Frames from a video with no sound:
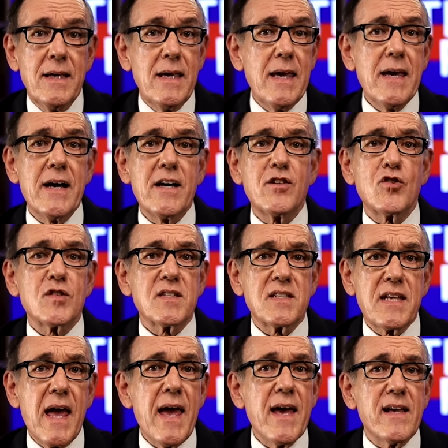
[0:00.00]
He
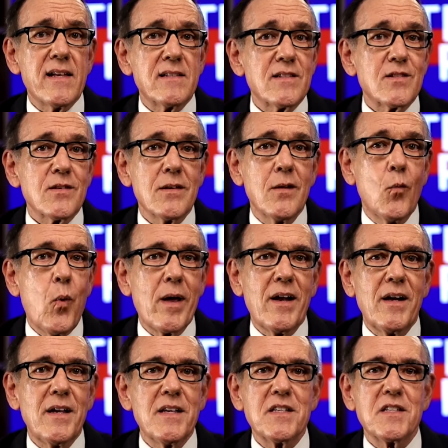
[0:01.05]
understands what
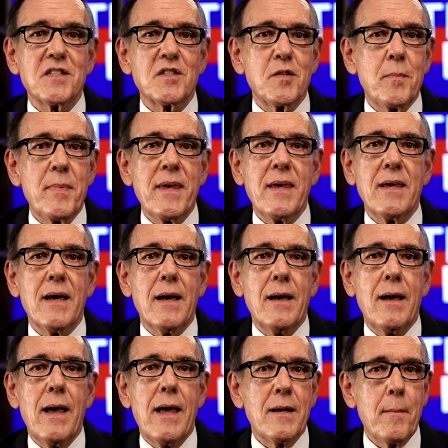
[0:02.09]
it is to be
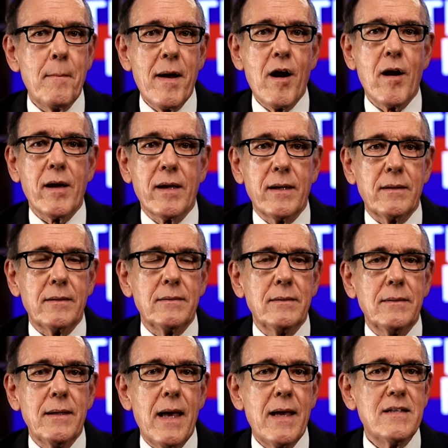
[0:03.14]
an American
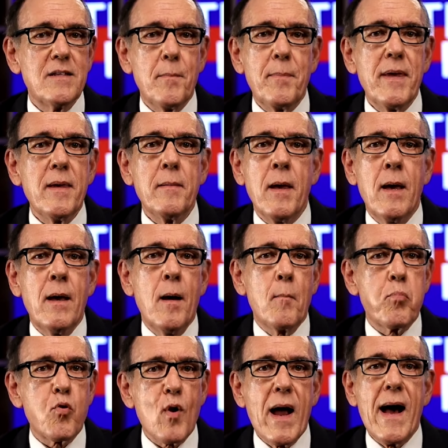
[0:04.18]
and to be
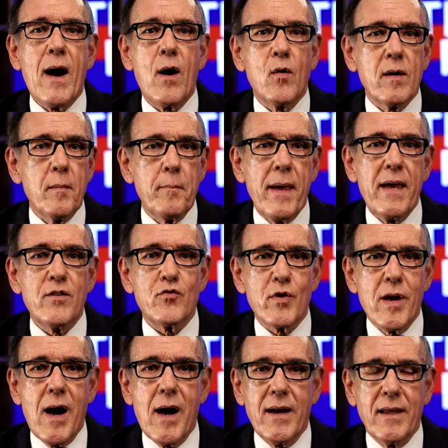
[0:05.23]
proud and
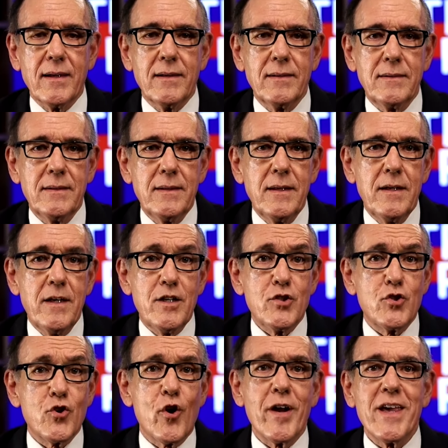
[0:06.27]
patriotic.
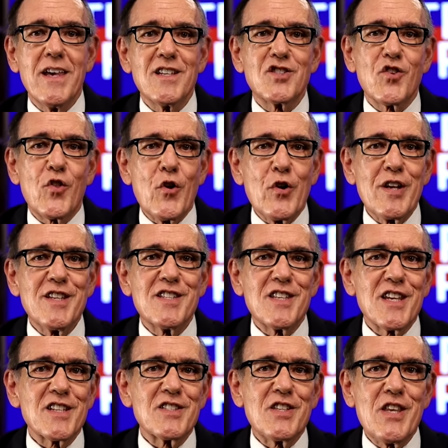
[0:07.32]
During his
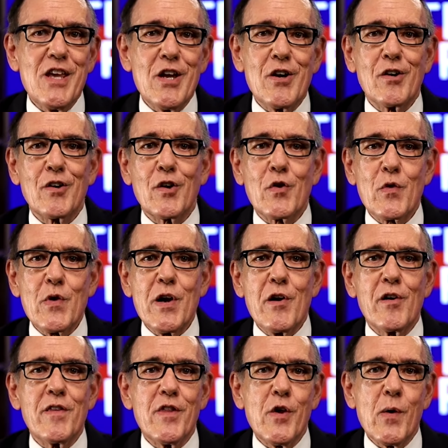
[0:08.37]
36-year career
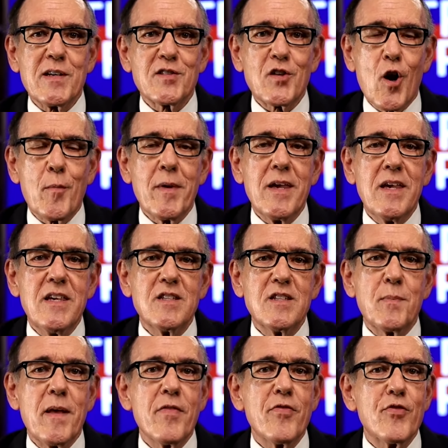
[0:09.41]
in the U.S. Army, he
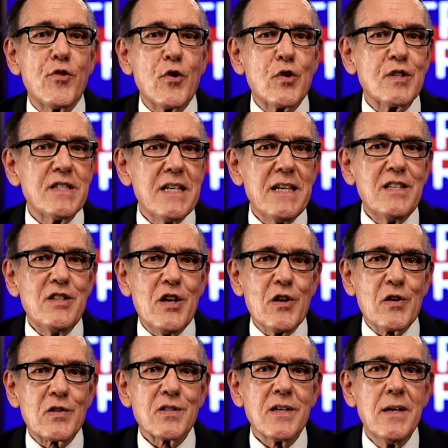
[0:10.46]
spent 13
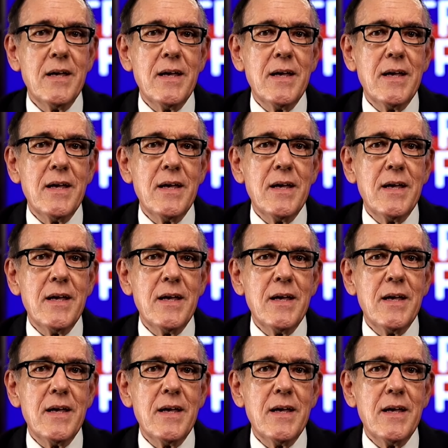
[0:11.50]
years